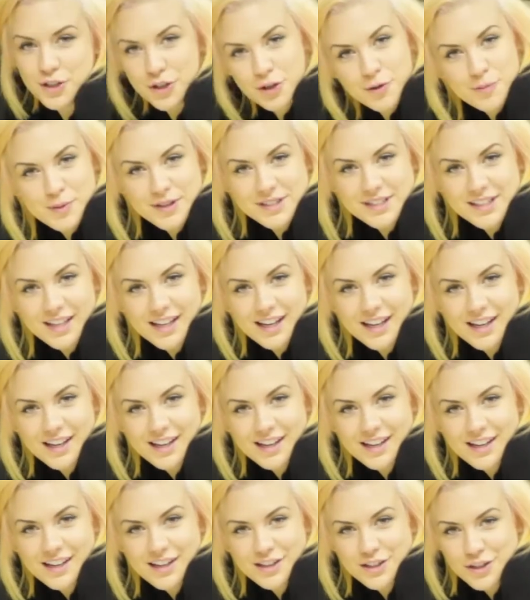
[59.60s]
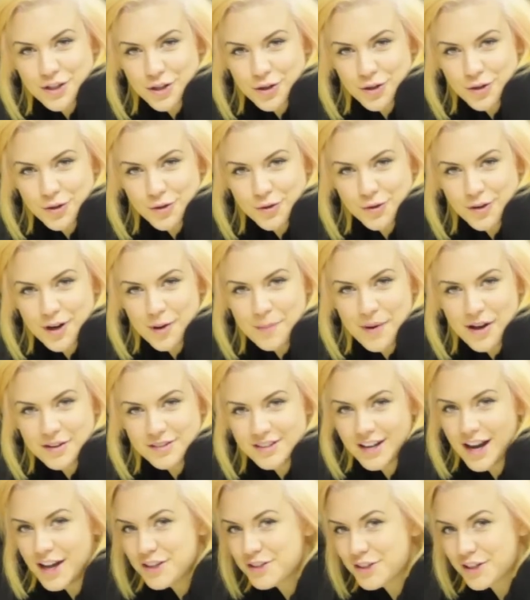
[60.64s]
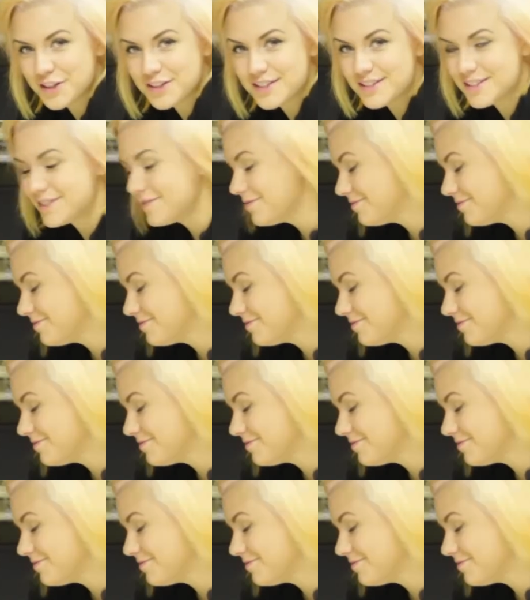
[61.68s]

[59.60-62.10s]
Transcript: too busy to come out to concerts. I